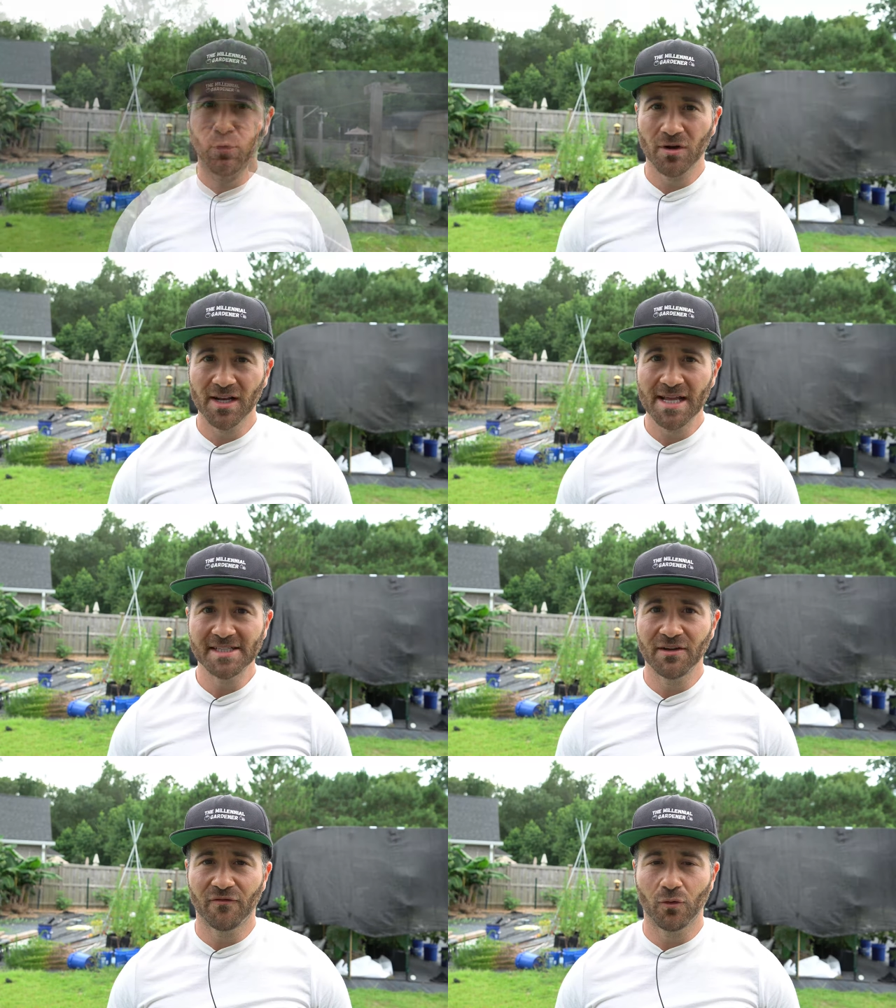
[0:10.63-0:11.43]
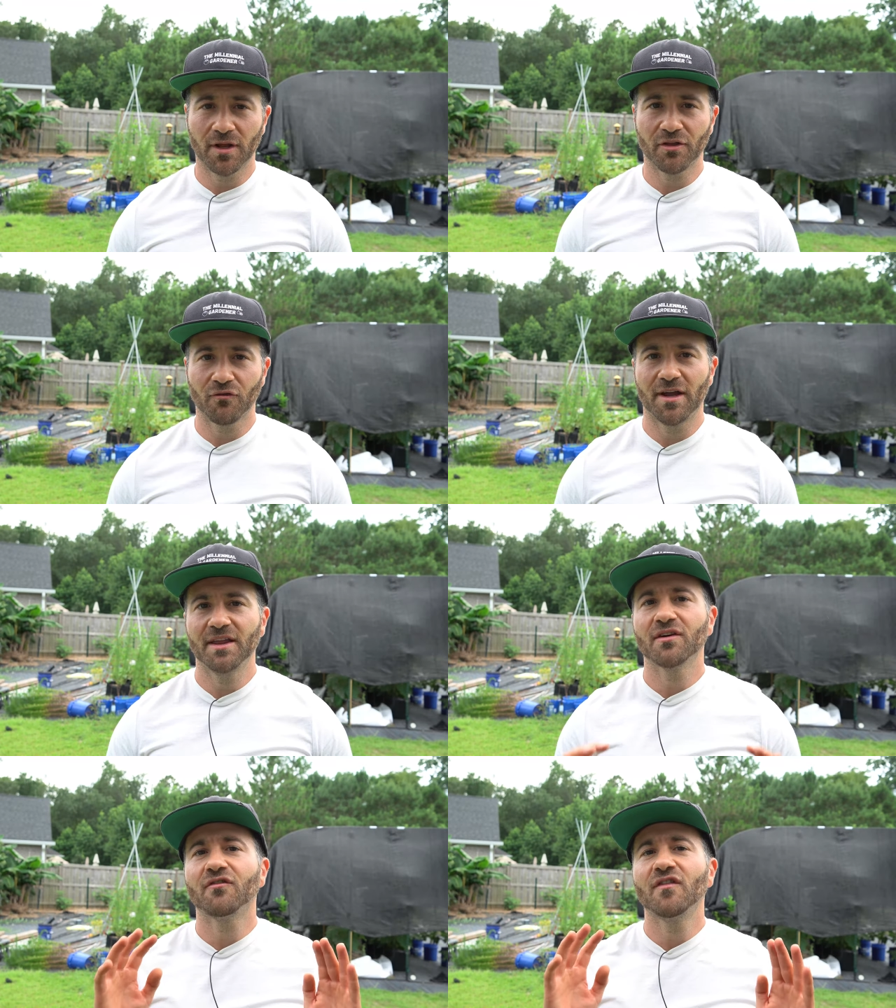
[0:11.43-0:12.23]
Born in
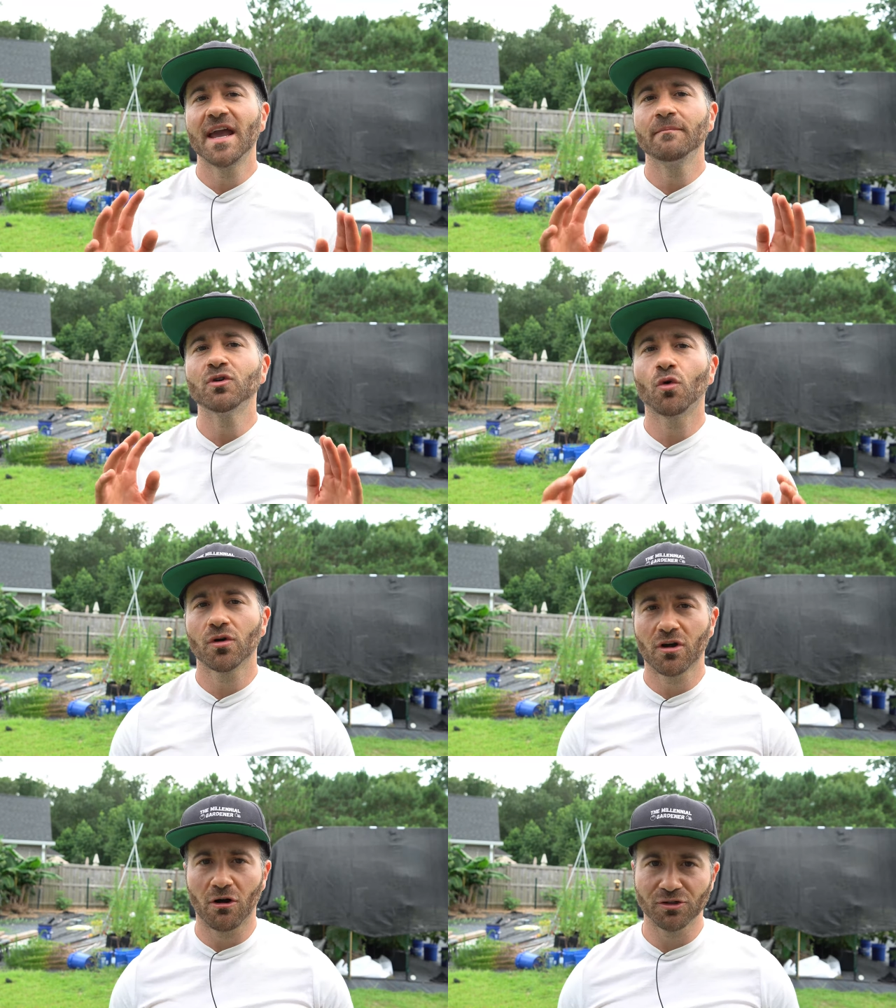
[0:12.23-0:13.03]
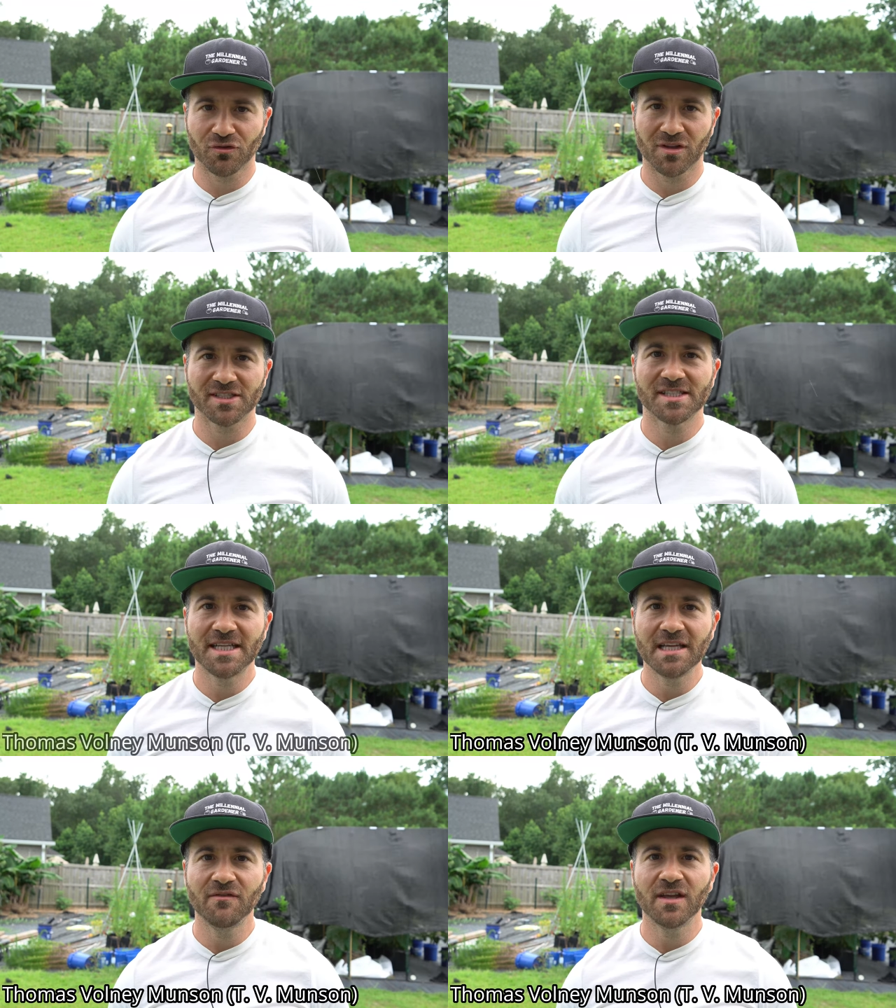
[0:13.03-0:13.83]
1843, the famed horticulturalist
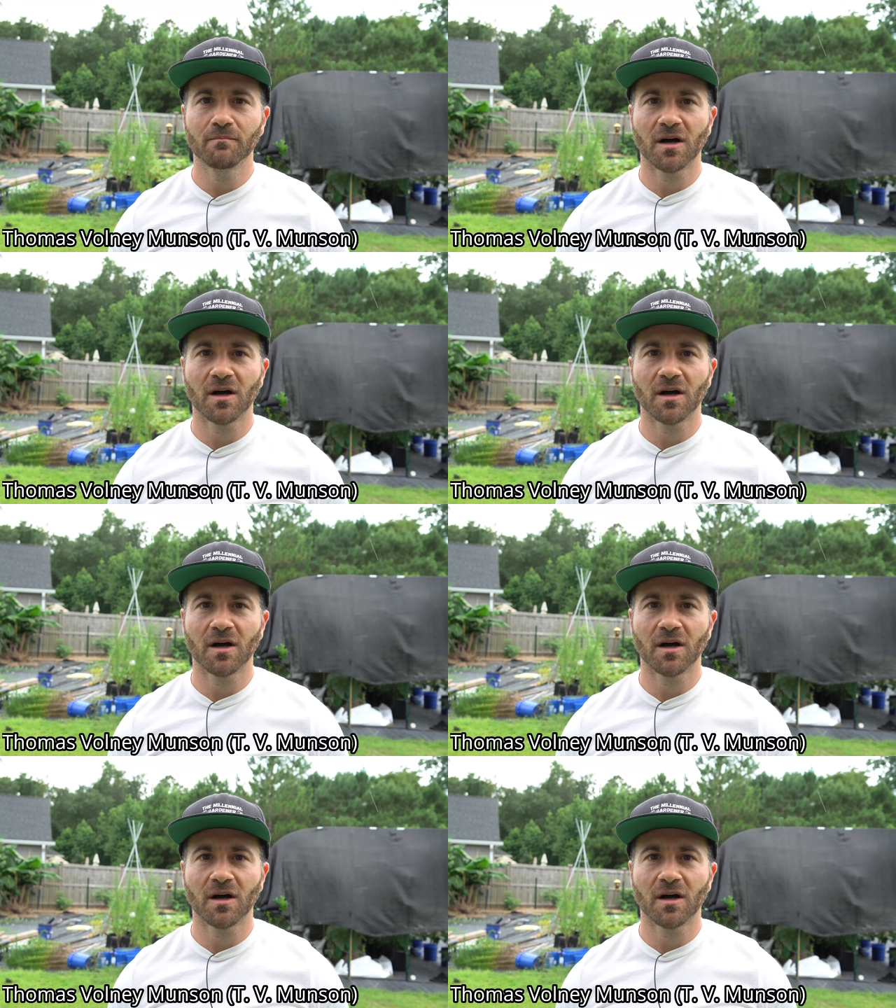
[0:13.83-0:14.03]
T.V.